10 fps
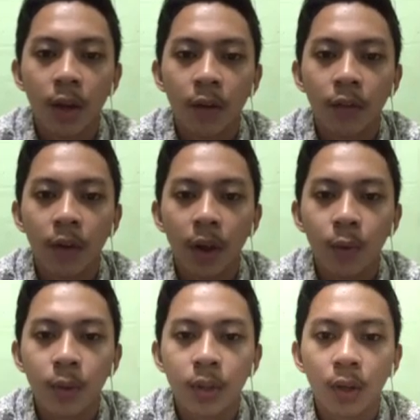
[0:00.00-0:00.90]

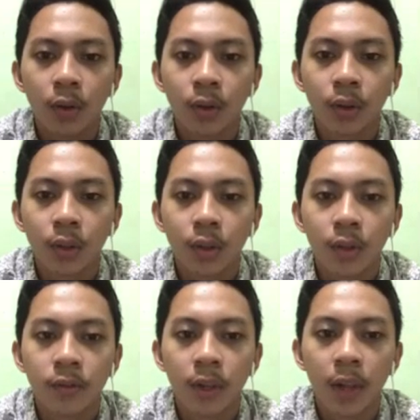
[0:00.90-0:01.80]
Following the contour
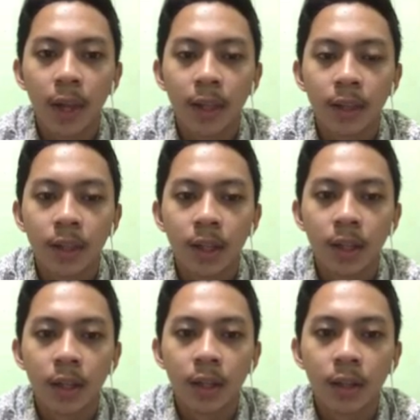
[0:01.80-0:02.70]
of the land,
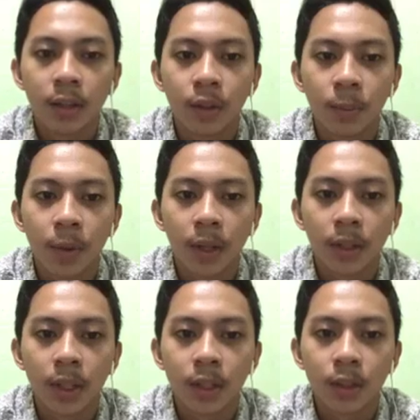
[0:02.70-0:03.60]
the
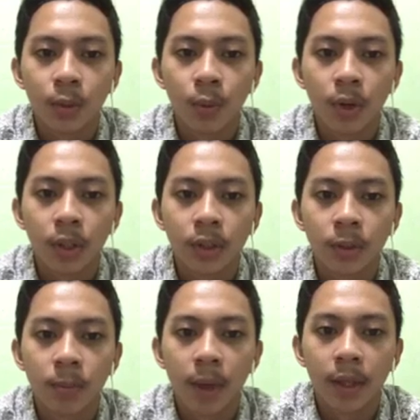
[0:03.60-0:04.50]
practice works
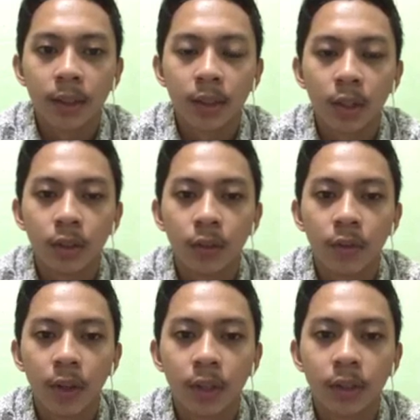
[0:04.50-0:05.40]
best on the
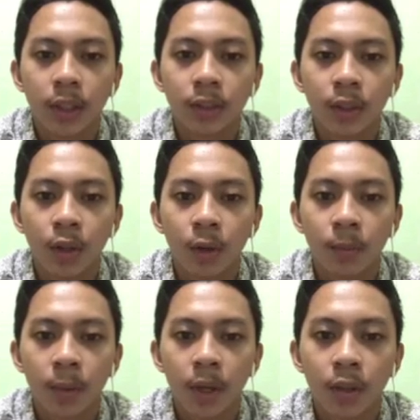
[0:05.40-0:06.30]
fields that slope
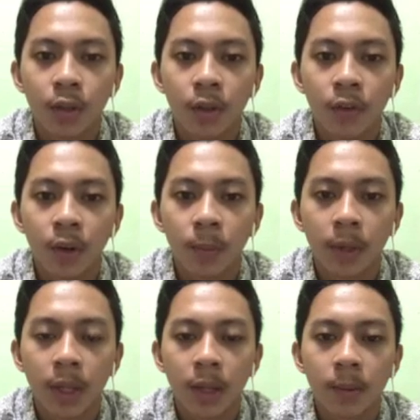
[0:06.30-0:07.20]

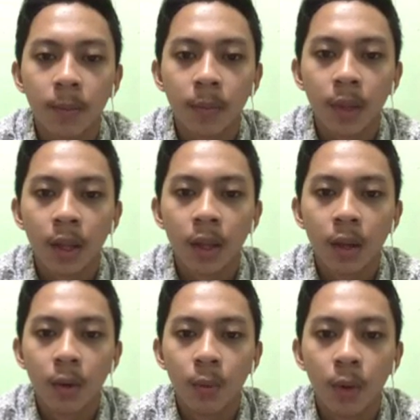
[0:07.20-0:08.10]
uniformly
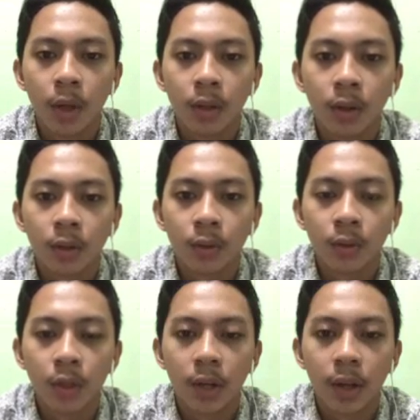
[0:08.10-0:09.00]
1 or 2
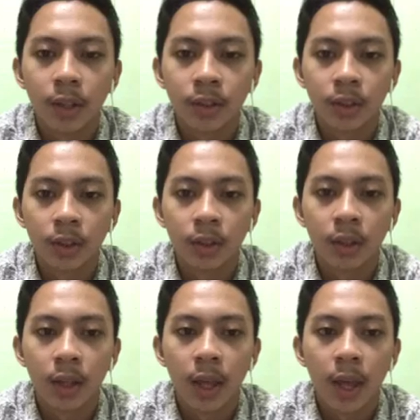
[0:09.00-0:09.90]
directions,
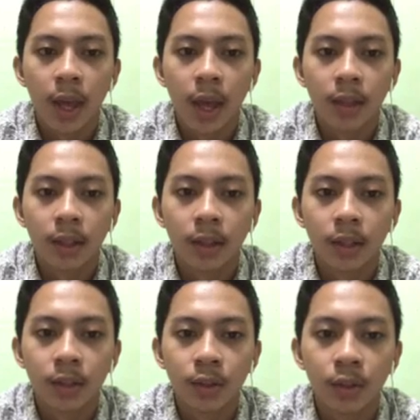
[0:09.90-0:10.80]
and it
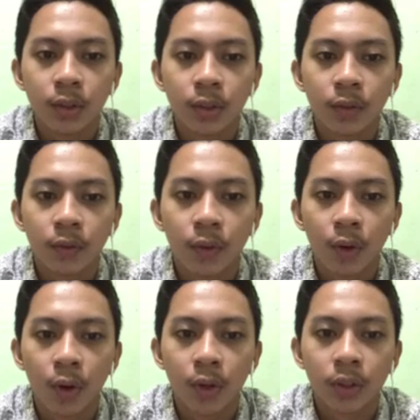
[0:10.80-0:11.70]
is used for
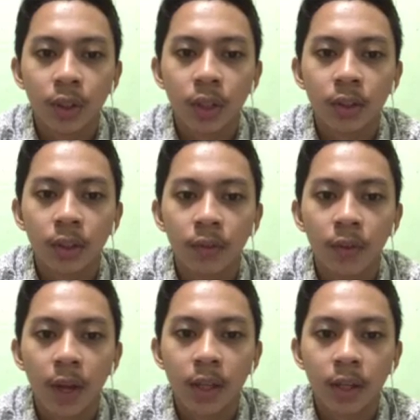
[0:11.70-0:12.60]
orchards and
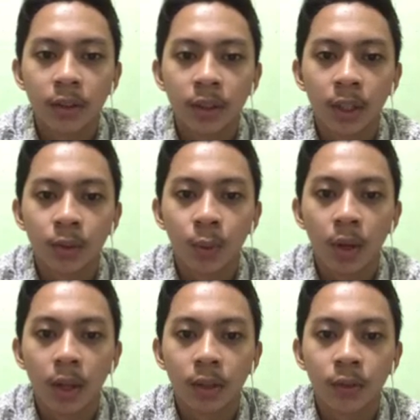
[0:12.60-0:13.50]
vineyards as well
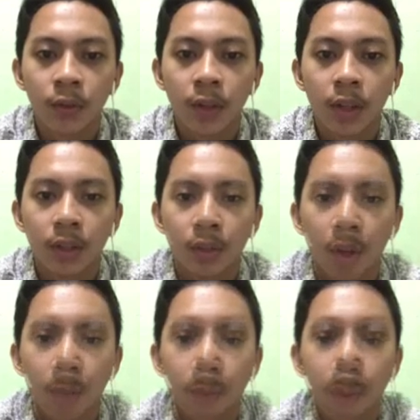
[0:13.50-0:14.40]
as field
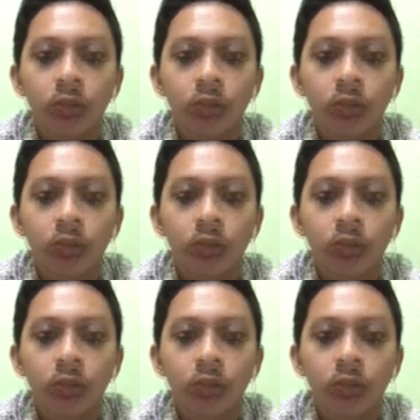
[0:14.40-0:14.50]
crops.